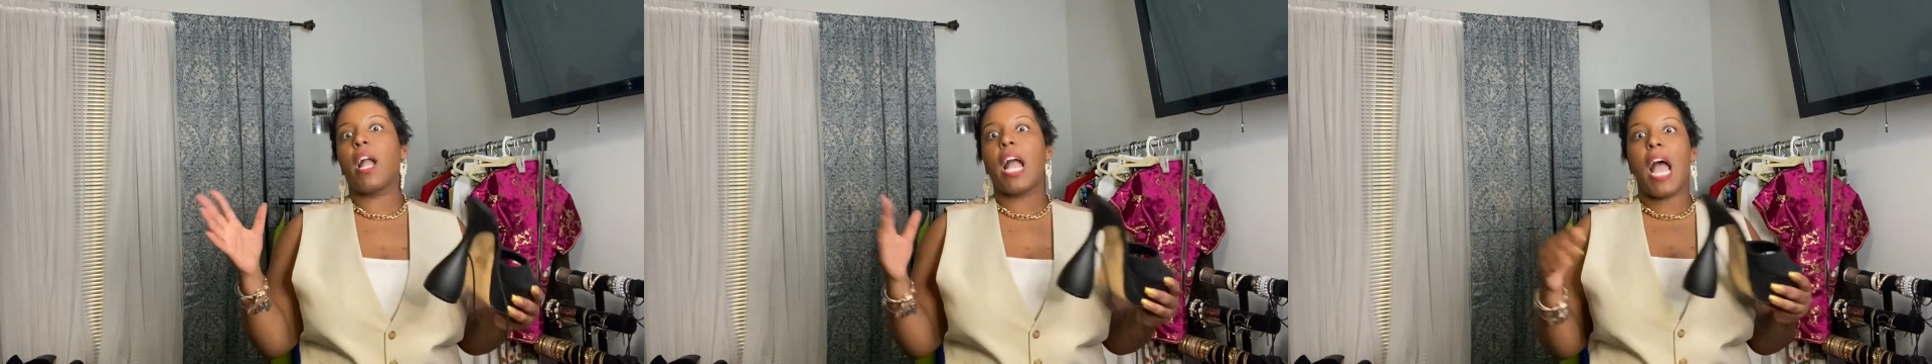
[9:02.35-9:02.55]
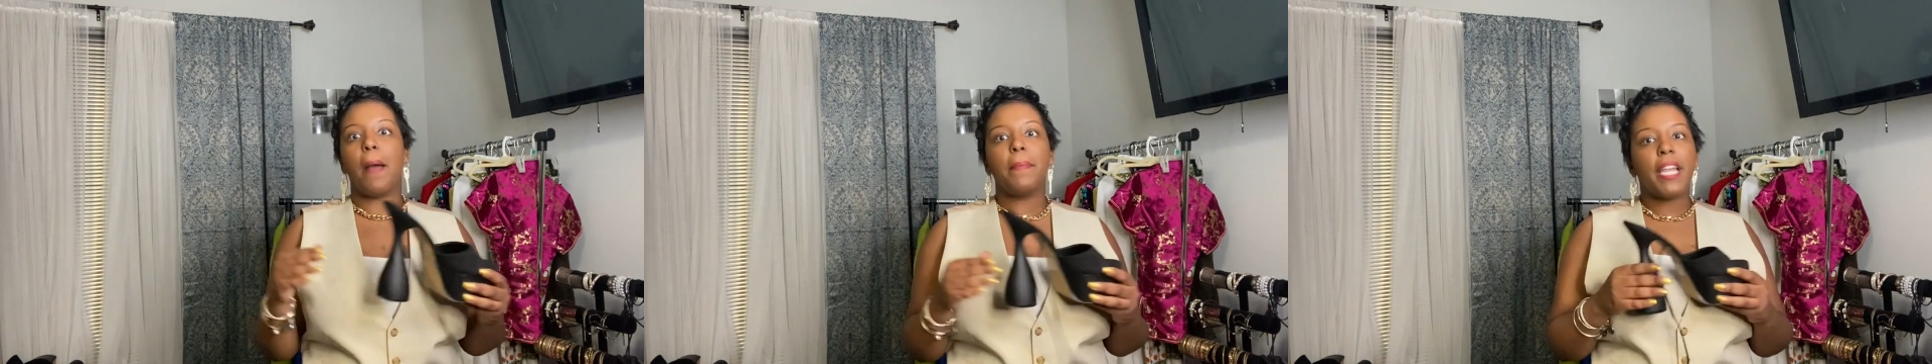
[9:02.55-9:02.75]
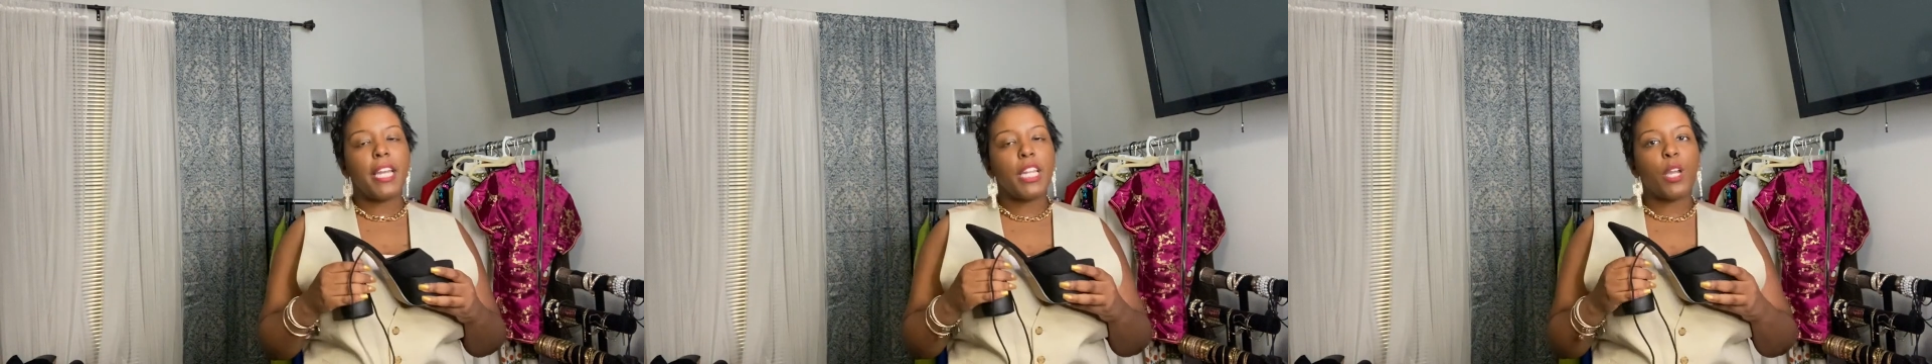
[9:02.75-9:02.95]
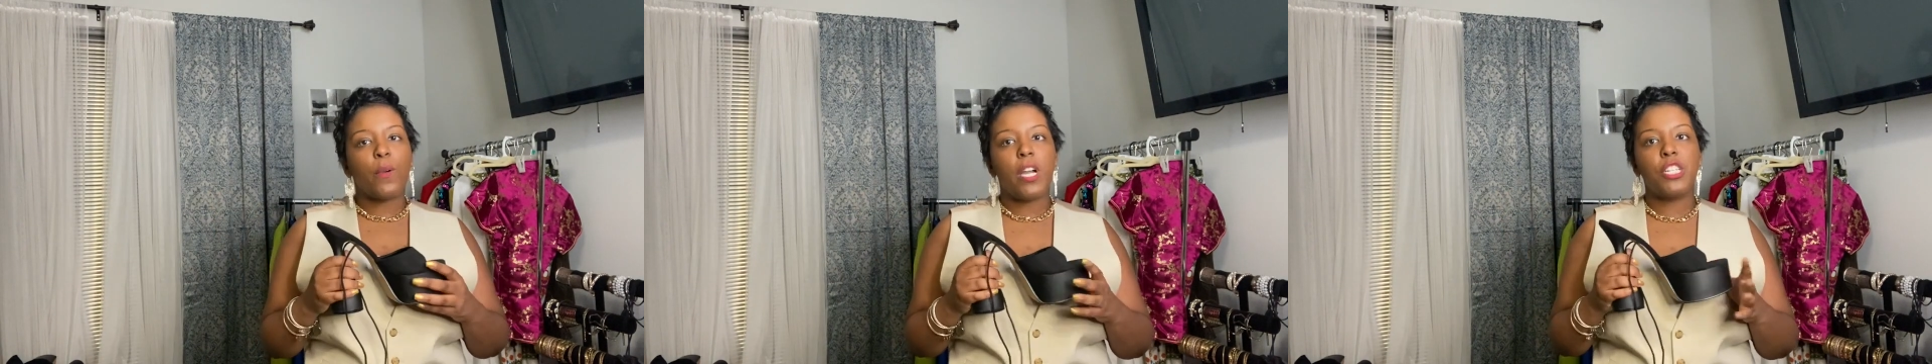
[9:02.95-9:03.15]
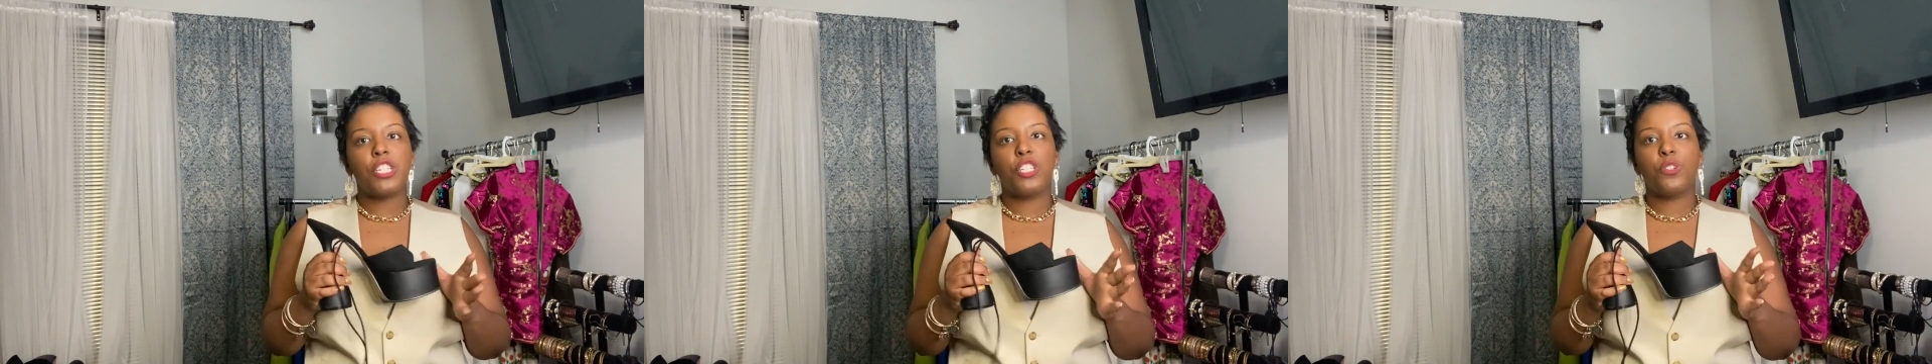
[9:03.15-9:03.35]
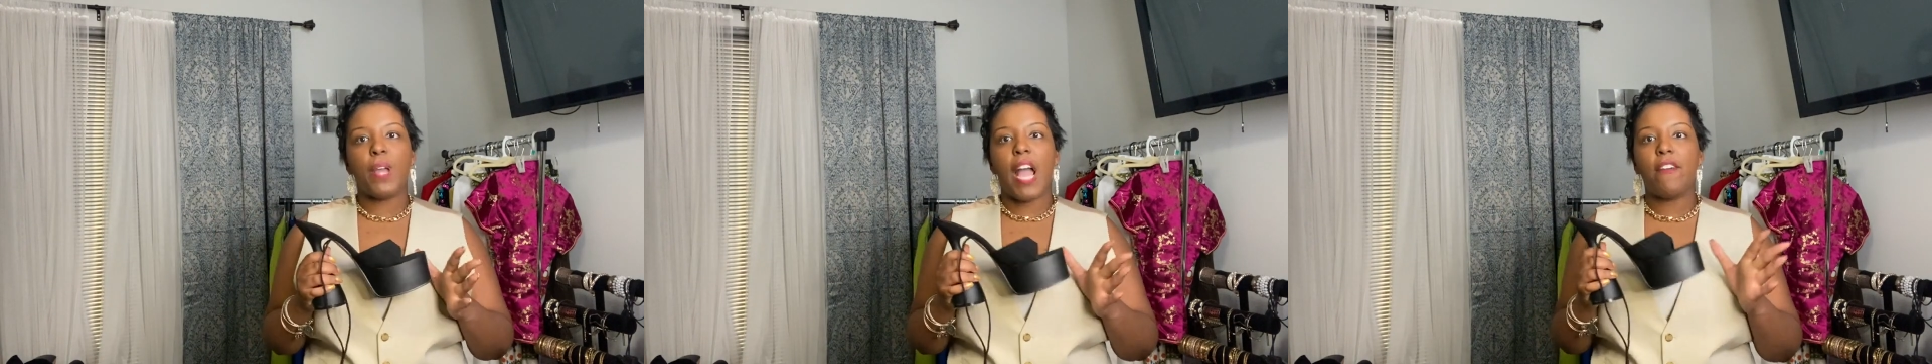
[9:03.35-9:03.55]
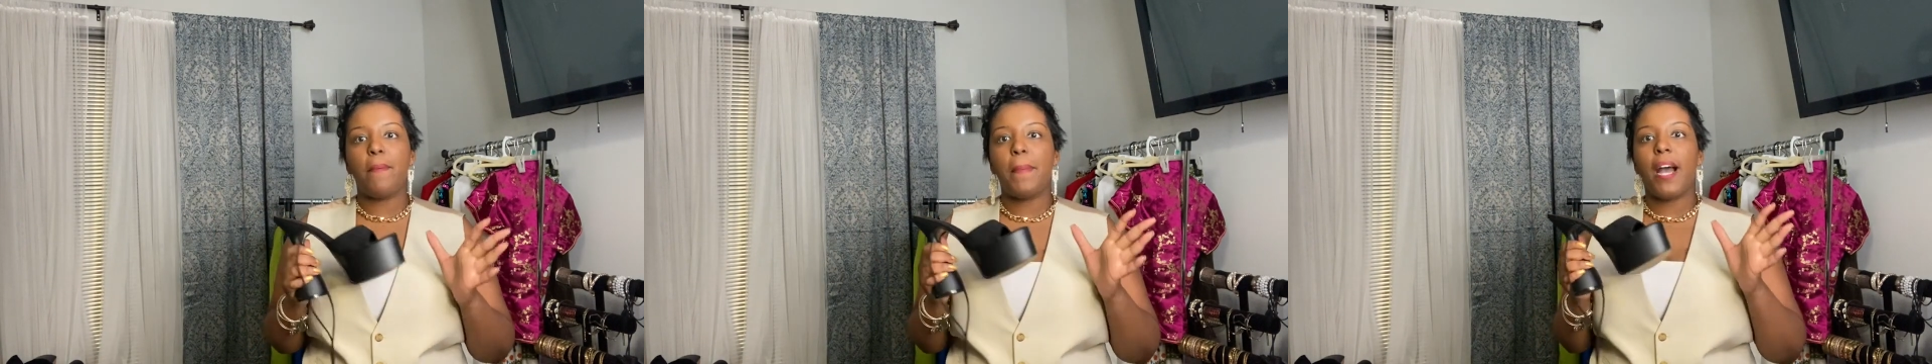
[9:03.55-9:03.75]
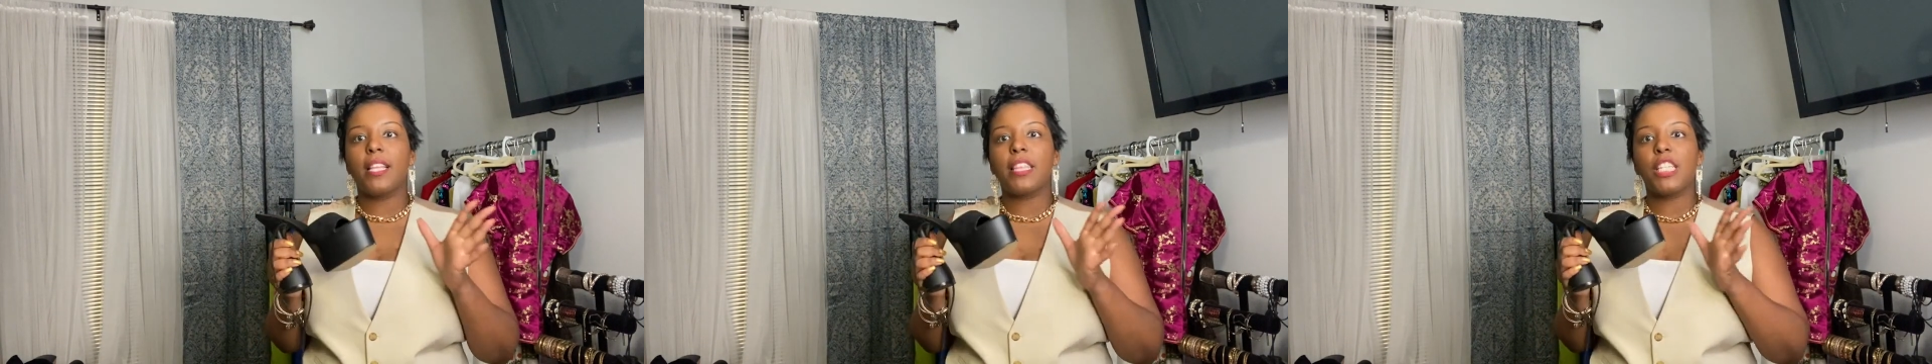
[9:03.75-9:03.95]
comment any questions you have
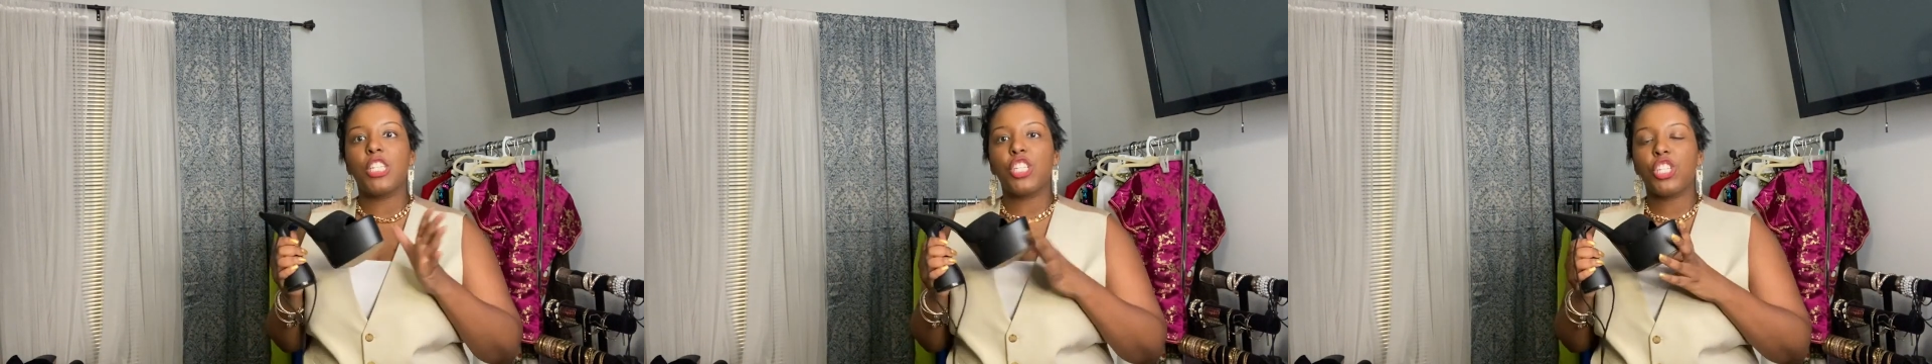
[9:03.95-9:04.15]
about these